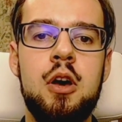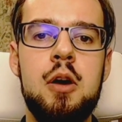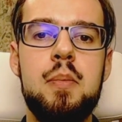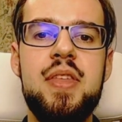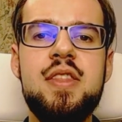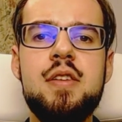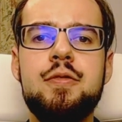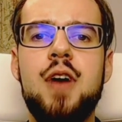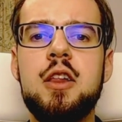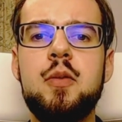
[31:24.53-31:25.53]
Within the
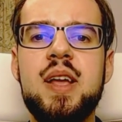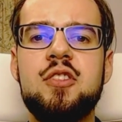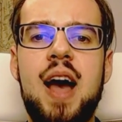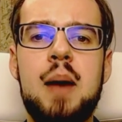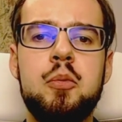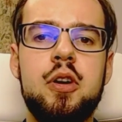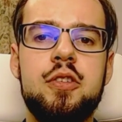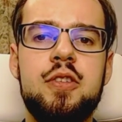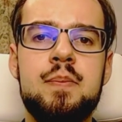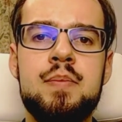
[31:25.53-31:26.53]
following
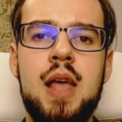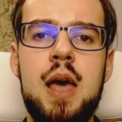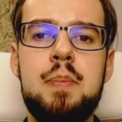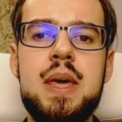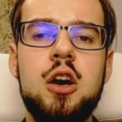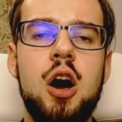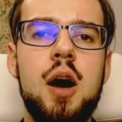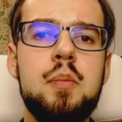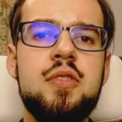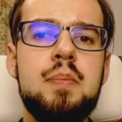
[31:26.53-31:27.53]
chapters, it
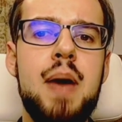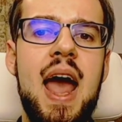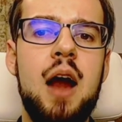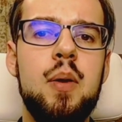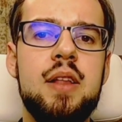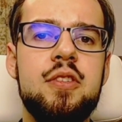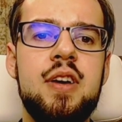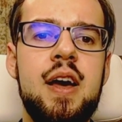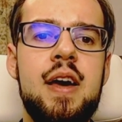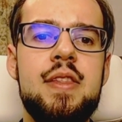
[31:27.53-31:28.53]
becomes
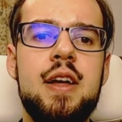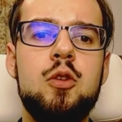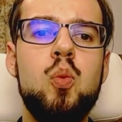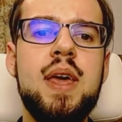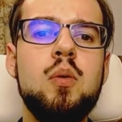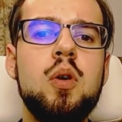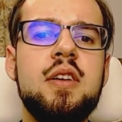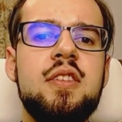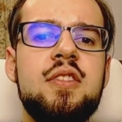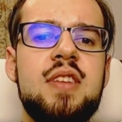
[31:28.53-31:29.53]
apparent that we were
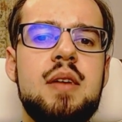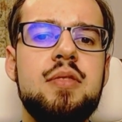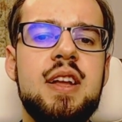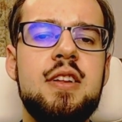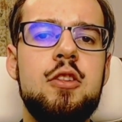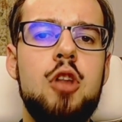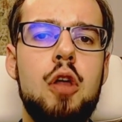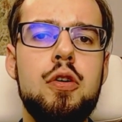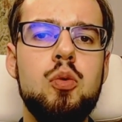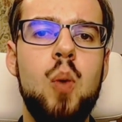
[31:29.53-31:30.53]
deceived in
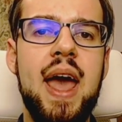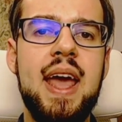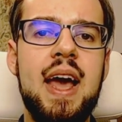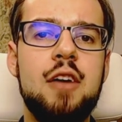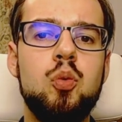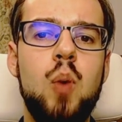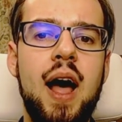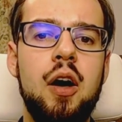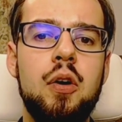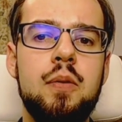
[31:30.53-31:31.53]
another way as
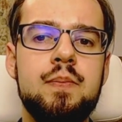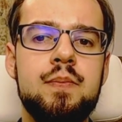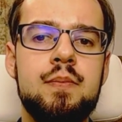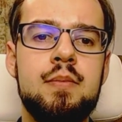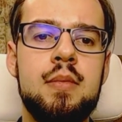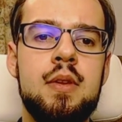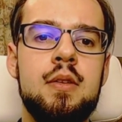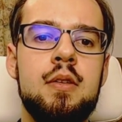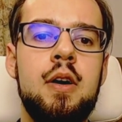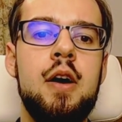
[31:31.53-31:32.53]
well.
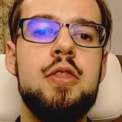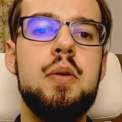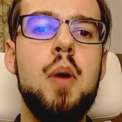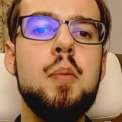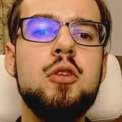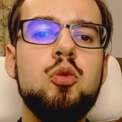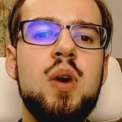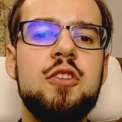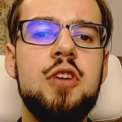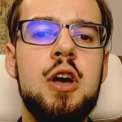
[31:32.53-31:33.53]
The moment
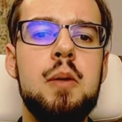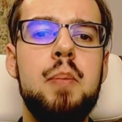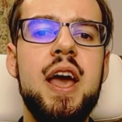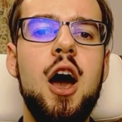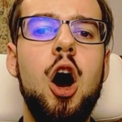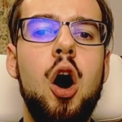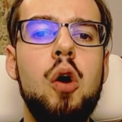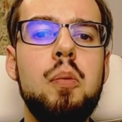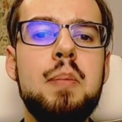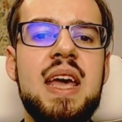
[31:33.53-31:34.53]
which, by
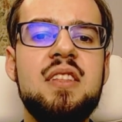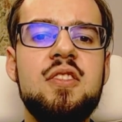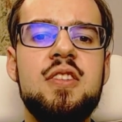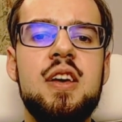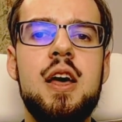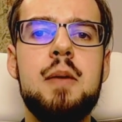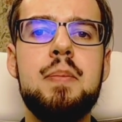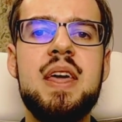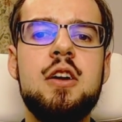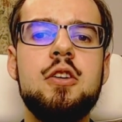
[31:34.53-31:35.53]
all means,
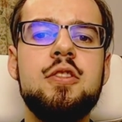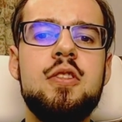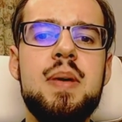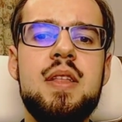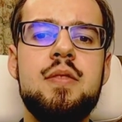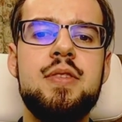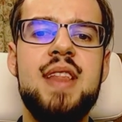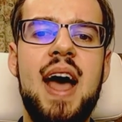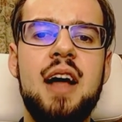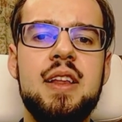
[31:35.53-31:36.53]
appears to be the
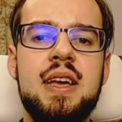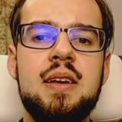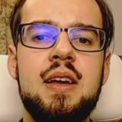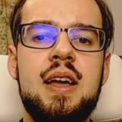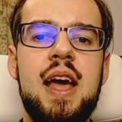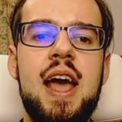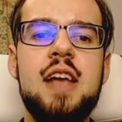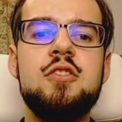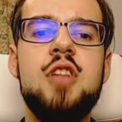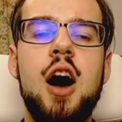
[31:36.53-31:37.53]
finale
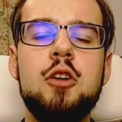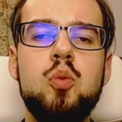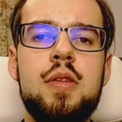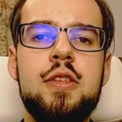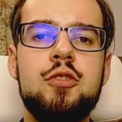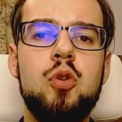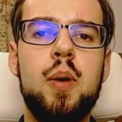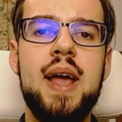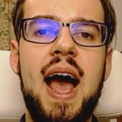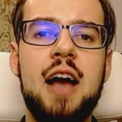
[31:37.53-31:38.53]
is not where the
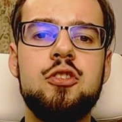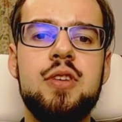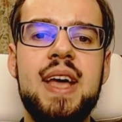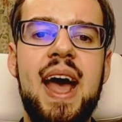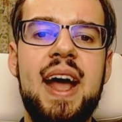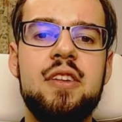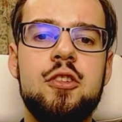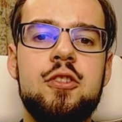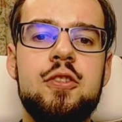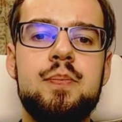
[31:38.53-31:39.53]
story actually
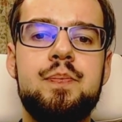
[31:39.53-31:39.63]
ends.